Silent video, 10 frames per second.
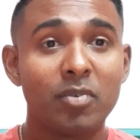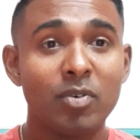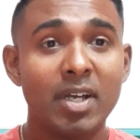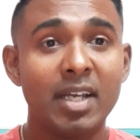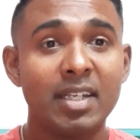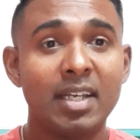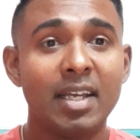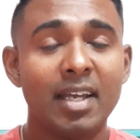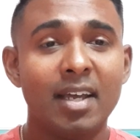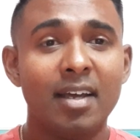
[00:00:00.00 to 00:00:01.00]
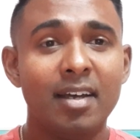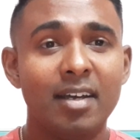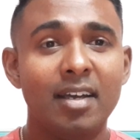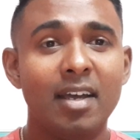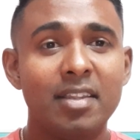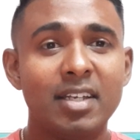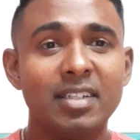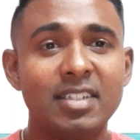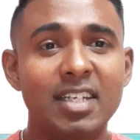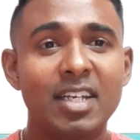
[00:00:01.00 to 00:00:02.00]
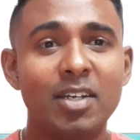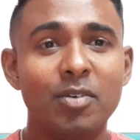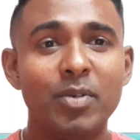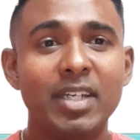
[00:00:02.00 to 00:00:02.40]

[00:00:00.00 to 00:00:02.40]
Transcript: Right. I think the day we